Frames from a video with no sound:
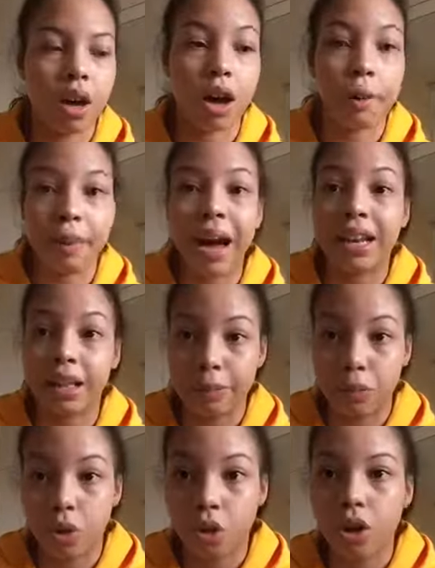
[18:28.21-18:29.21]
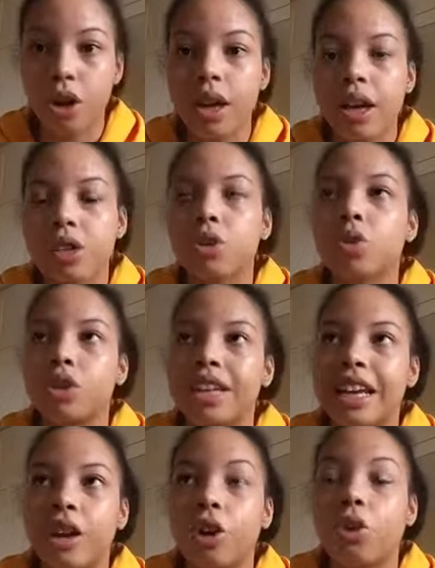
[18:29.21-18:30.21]
her palette more it's called
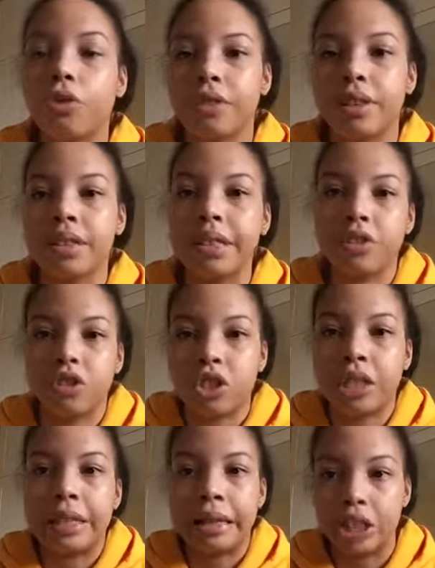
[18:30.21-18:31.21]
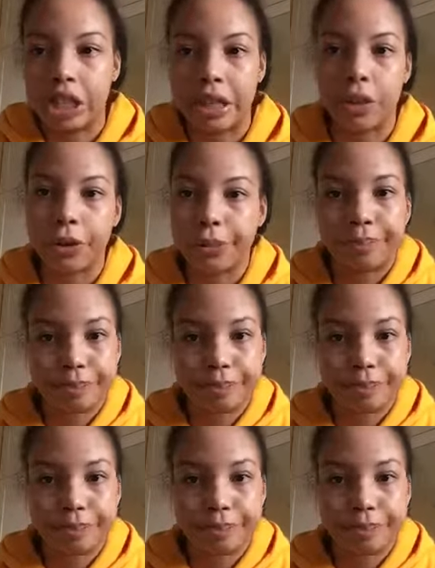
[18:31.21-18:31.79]
yellow obviously because she likes yellow